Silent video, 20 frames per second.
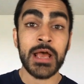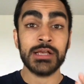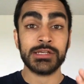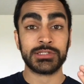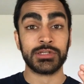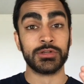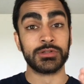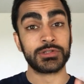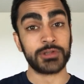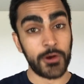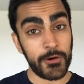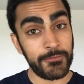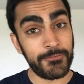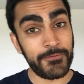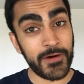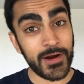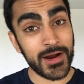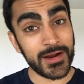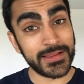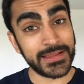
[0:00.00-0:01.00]
So, so
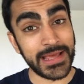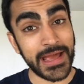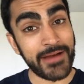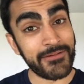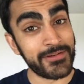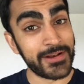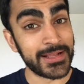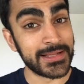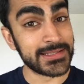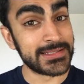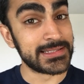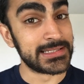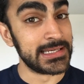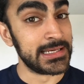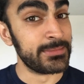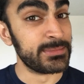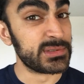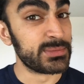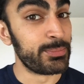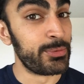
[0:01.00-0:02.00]
far the evidence
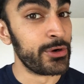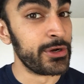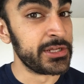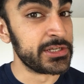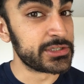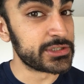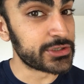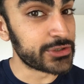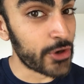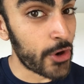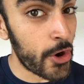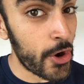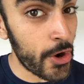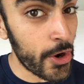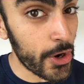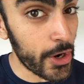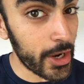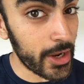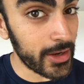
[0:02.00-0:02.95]
seems pretty strong.